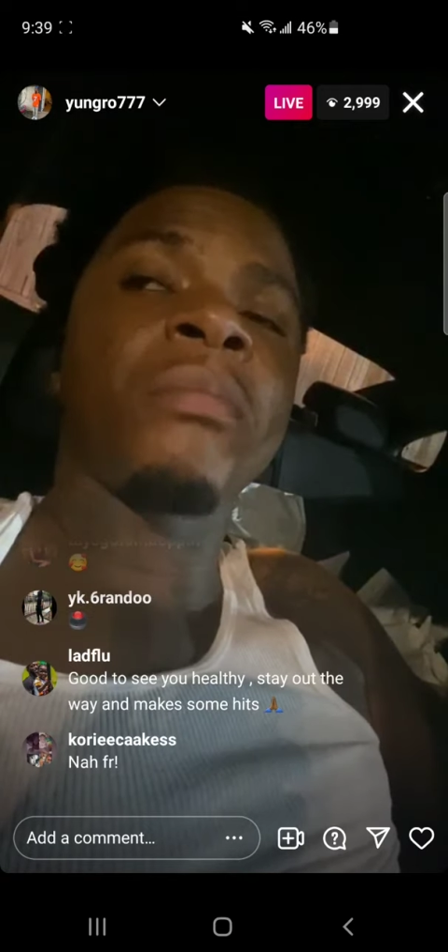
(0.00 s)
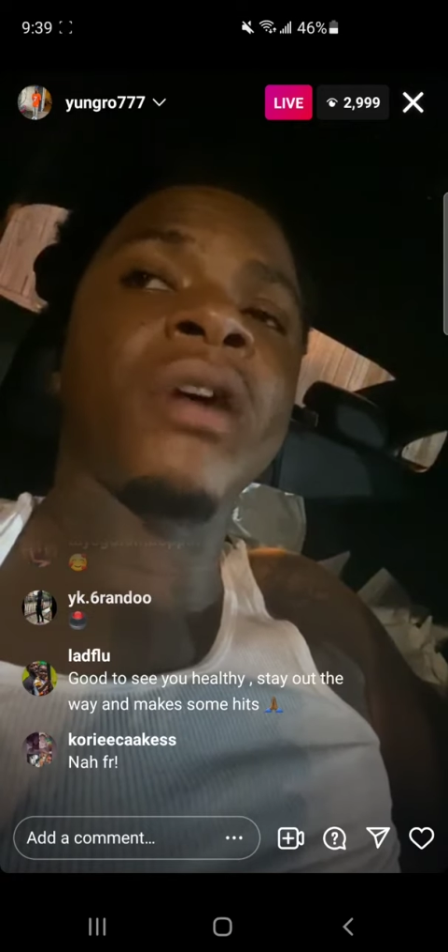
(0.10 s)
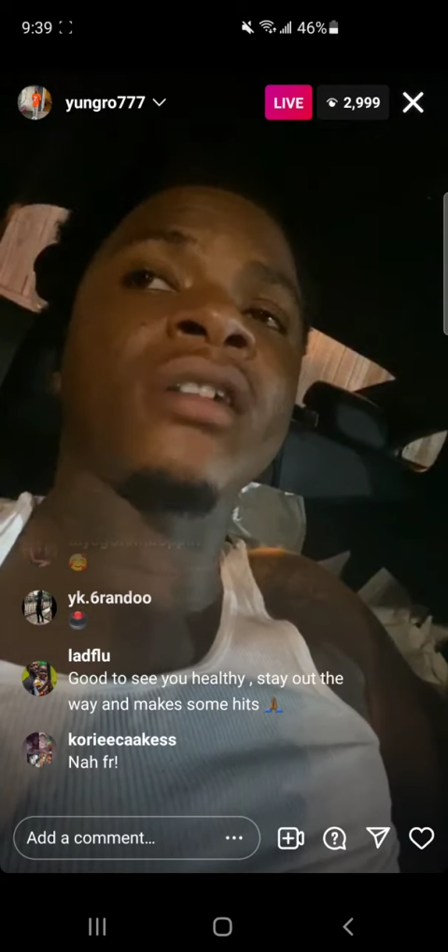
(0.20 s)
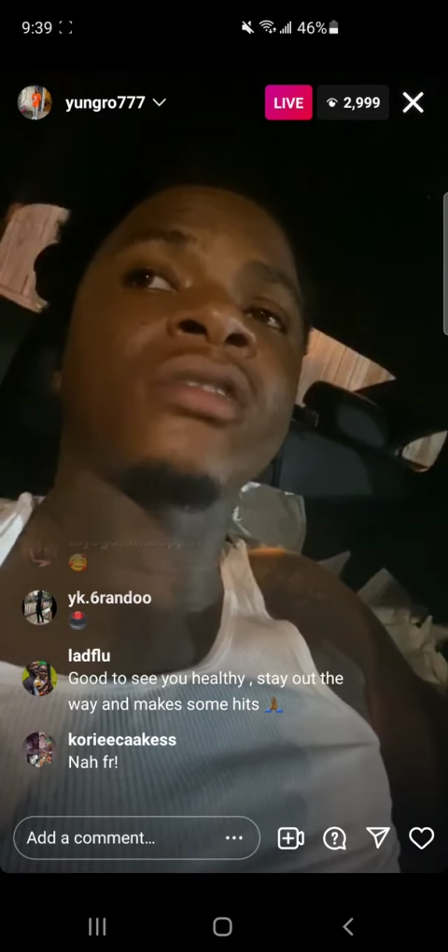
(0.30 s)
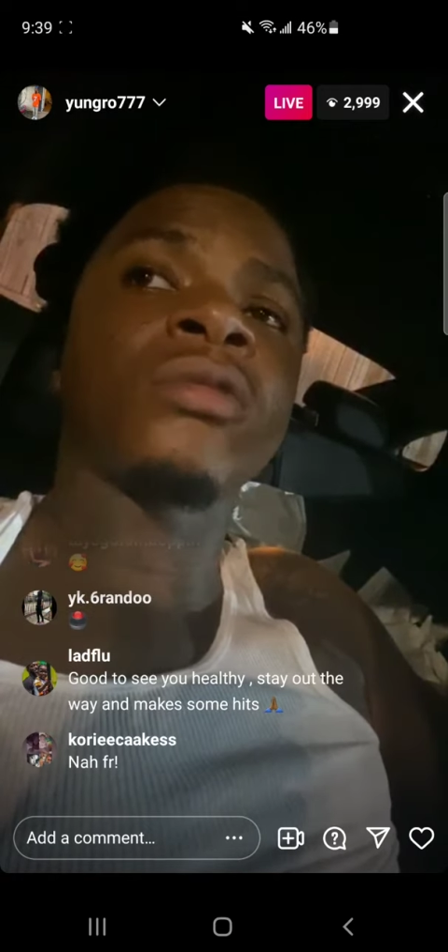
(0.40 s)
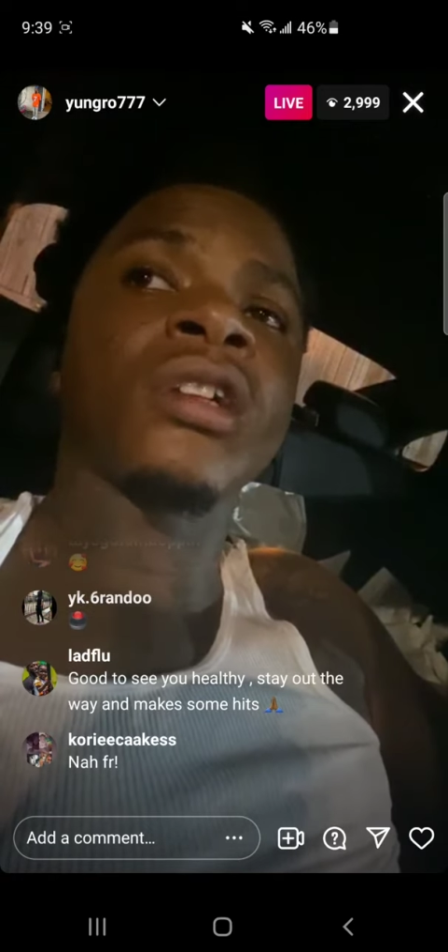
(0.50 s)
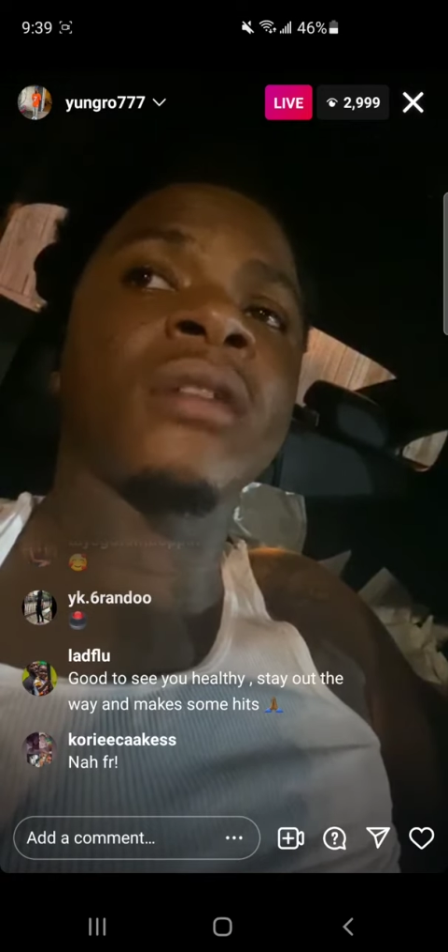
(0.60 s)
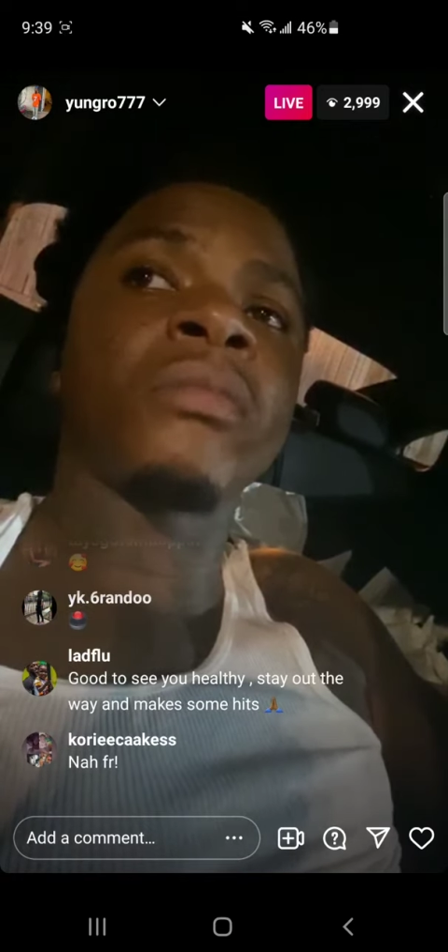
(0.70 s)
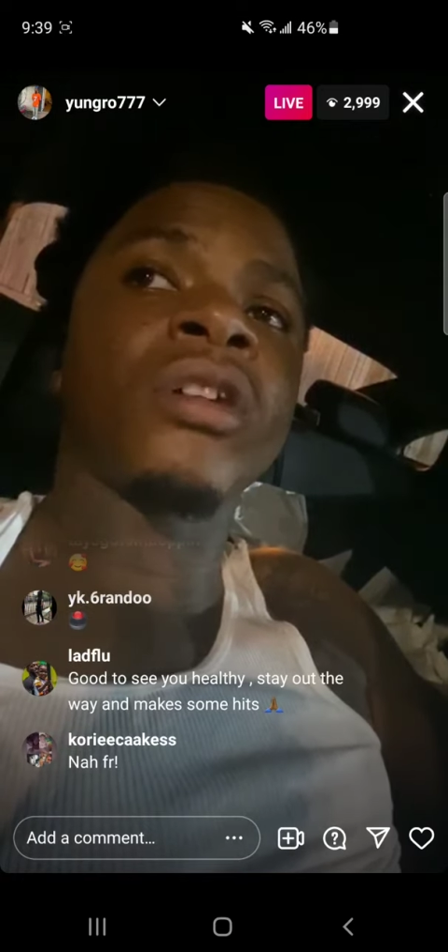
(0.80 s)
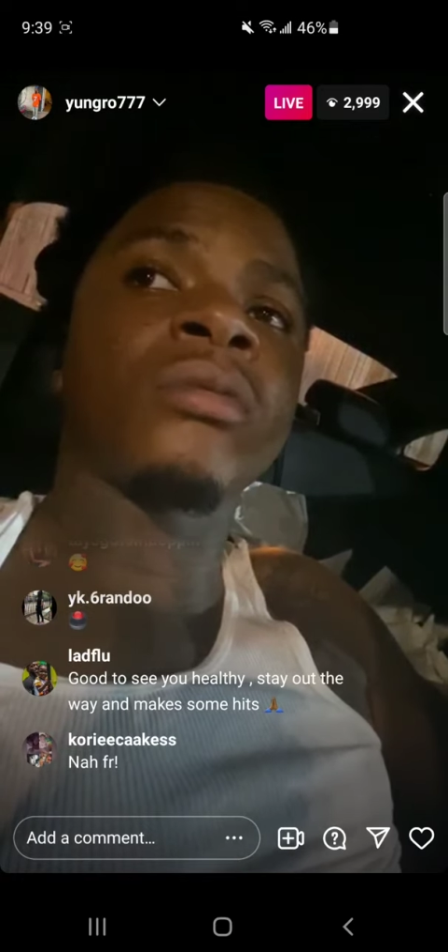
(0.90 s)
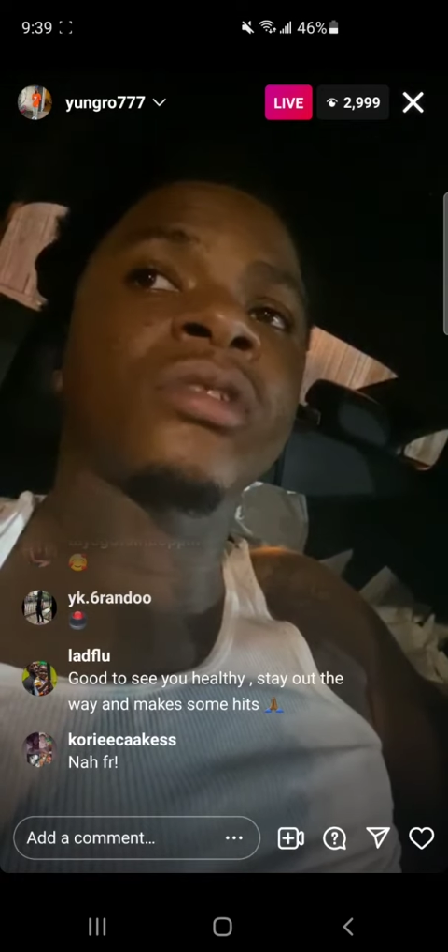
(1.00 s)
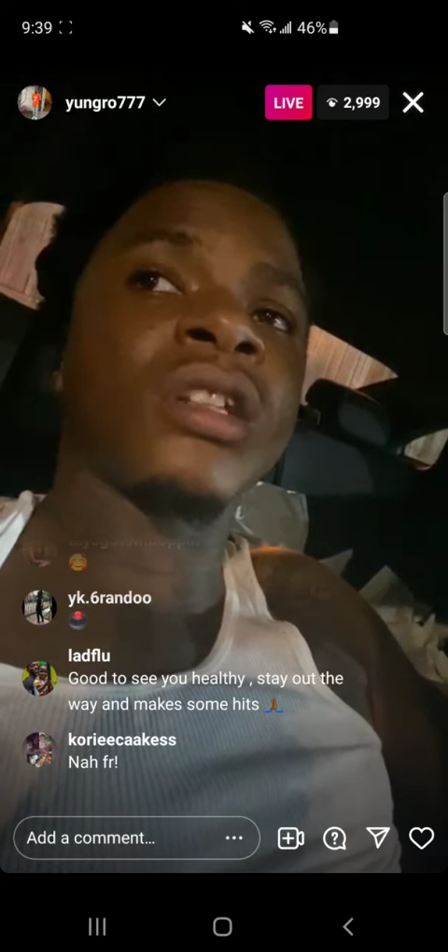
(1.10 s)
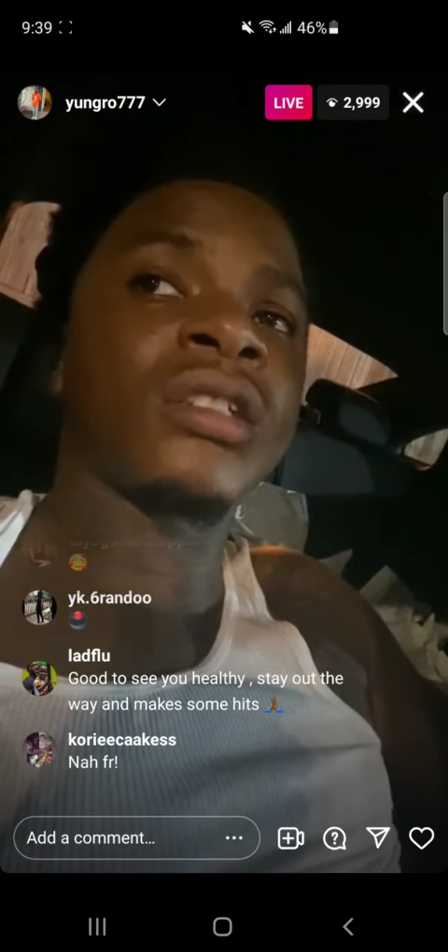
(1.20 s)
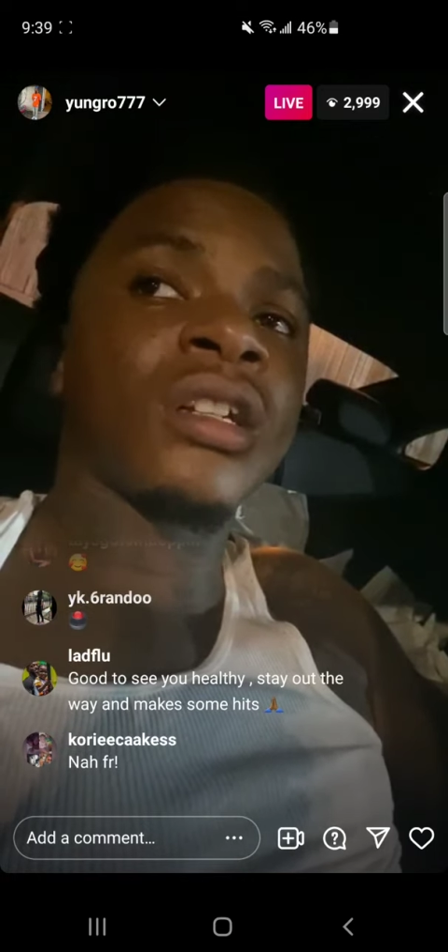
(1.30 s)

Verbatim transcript: partners work at barbershop.